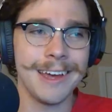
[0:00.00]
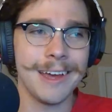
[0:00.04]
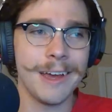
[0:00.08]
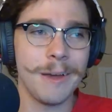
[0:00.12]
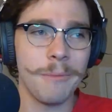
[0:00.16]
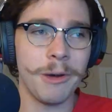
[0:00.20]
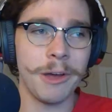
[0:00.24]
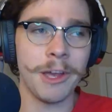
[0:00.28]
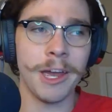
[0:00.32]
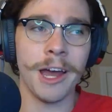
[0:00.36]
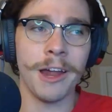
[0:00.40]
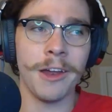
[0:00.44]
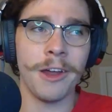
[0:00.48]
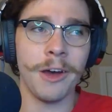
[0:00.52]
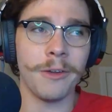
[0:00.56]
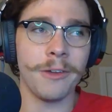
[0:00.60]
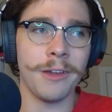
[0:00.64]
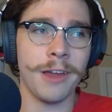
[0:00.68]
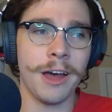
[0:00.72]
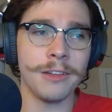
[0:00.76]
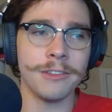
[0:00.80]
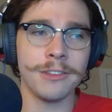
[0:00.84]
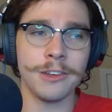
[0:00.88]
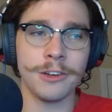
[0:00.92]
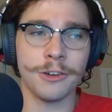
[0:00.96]
But yeah, no,
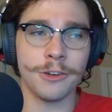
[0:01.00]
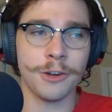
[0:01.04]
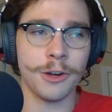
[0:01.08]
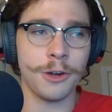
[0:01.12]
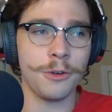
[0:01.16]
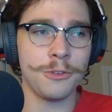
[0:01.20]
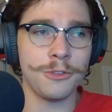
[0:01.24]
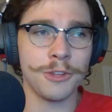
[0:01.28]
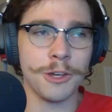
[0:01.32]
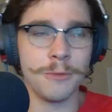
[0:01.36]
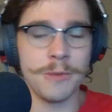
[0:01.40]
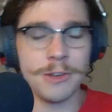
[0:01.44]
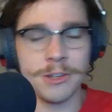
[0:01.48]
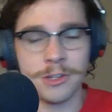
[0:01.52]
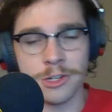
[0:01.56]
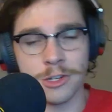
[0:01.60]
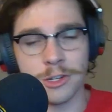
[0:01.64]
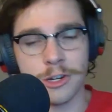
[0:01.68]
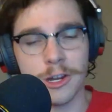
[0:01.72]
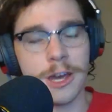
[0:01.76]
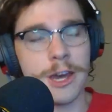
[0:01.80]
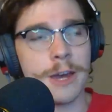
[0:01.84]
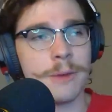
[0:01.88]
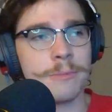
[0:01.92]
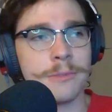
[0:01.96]
Nelson Cruz could be
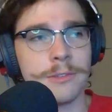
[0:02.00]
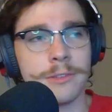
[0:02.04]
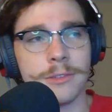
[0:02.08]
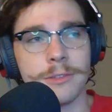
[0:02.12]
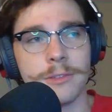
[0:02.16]
shipped.